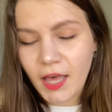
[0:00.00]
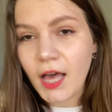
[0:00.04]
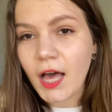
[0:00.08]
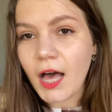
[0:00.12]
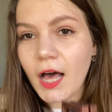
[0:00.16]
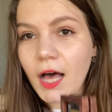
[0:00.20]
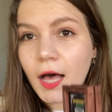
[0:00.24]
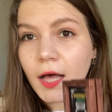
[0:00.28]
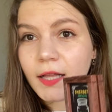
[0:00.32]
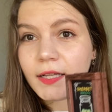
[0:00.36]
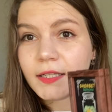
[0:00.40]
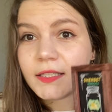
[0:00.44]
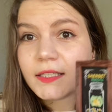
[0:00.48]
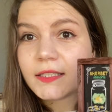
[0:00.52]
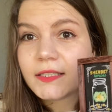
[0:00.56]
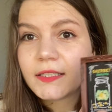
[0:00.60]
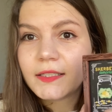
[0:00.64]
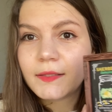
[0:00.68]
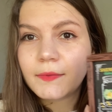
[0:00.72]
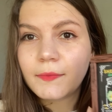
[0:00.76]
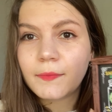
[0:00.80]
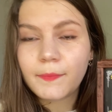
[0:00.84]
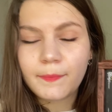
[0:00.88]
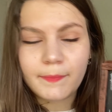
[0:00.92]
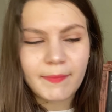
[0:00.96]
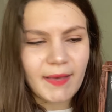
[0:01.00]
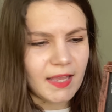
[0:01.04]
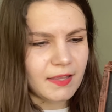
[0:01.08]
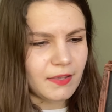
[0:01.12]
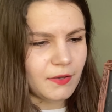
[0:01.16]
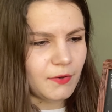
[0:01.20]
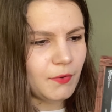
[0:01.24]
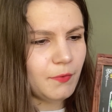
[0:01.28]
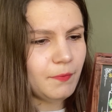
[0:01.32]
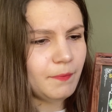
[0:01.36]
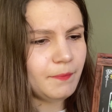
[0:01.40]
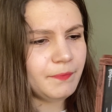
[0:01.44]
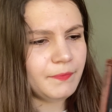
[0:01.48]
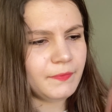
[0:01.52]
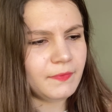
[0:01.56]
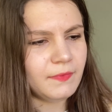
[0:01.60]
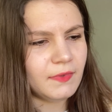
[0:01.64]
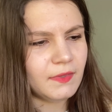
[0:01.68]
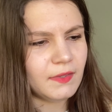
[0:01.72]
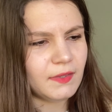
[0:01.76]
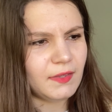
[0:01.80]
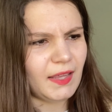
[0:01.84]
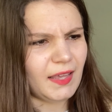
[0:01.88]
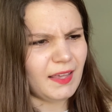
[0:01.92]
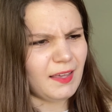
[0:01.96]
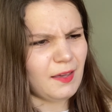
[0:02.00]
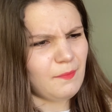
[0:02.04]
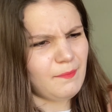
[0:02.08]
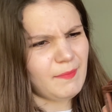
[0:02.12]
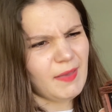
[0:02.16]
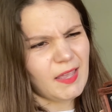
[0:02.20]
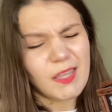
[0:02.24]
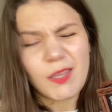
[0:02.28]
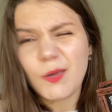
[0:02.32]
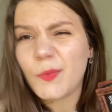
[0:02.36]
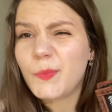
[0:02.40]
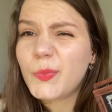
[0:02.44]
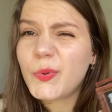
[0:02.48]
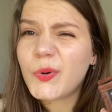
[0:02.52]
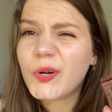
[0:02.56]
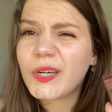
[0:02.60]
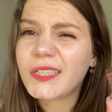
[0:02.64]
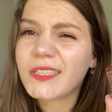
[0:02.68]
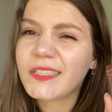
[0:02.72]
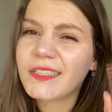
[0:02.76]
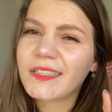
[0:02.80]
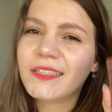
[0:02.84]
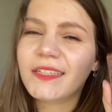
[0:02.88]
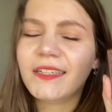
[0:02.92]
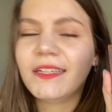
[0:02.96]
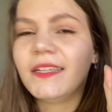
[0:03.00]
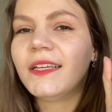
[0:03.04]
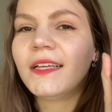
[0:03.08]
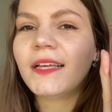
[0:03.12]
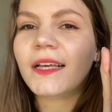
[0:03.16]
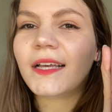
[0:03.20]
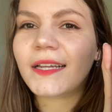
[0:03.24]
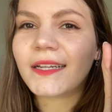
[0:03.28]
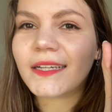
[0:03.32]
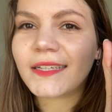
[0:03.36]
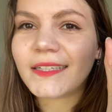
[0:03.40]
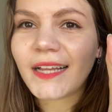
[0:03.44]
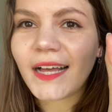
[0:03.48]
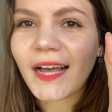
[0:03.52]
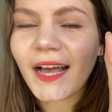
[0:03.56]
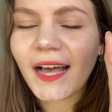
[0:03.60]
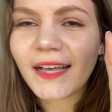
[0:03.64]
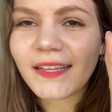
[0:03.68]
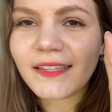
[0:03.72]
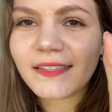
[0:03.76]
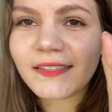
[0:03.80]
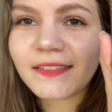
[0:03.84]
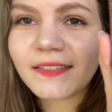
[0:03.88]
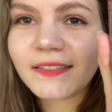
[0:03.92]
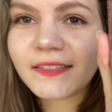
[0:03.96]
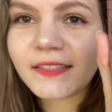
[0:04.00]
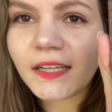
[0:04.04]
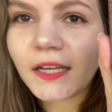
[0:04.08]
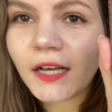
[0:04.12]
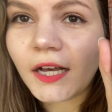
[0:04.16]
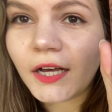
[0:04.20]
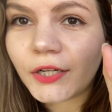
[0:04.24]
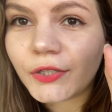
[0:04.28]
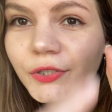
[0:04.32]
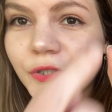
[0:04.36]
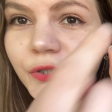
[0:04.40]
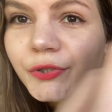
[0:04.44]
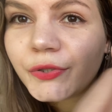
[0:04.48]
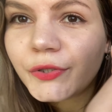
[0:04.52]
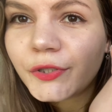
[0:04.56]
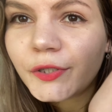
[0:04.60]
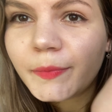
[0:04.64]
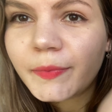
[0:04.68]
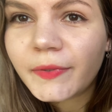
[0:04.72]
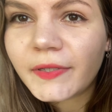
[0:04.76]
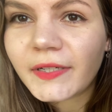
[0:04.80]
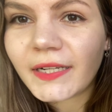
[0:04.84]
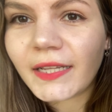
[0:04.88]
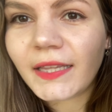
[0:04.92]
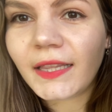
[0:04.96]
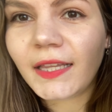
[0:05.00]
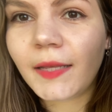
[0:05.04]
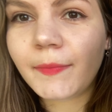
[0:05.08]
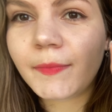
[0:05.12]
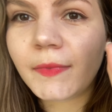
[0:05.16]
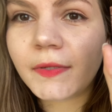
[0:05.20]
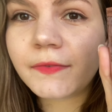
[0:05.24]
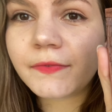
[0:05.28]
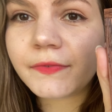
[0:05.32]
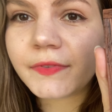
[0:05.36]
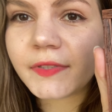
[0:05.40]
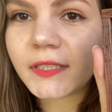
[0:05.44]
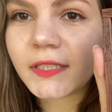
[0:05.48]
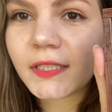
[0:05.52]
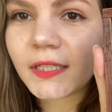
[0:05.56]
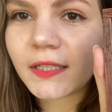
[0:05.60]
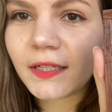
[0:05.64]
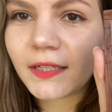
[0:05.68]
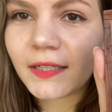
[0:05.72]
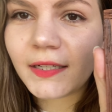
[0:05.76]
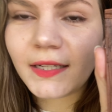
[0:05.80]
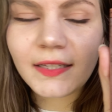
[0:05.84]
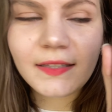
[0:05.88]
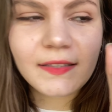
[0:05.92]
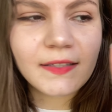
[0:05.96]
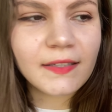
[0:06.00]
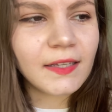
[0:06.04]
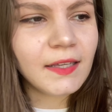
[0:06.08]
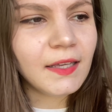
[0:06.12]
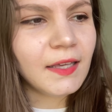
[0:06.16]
uh, menu, like a menu board, and it has uh, sherbet lemon written on it.